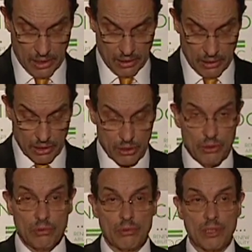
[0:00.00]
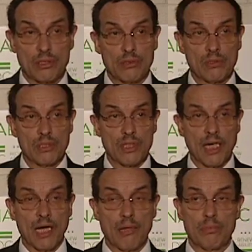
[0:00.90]
let's do the
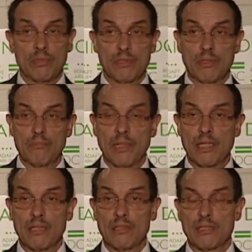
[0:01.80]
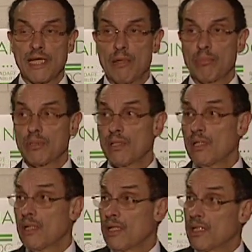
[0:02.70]
job of making this happen.
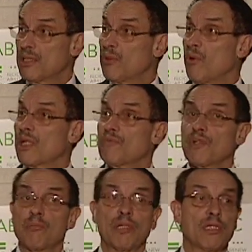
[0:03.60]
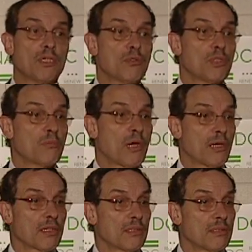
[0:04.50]
Isn't it wonderful to be in the union
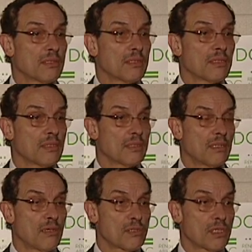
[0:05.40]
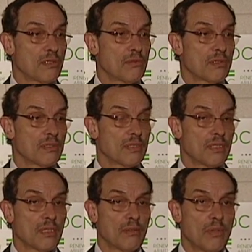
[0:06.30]
market also?
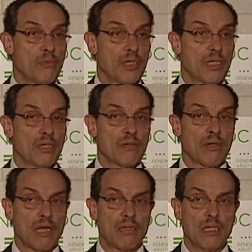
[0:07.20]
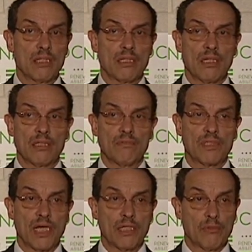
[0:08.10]
We were here, I think, at the end of
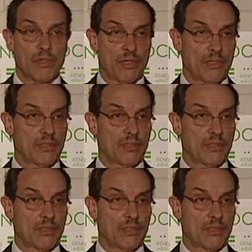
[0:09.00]
January.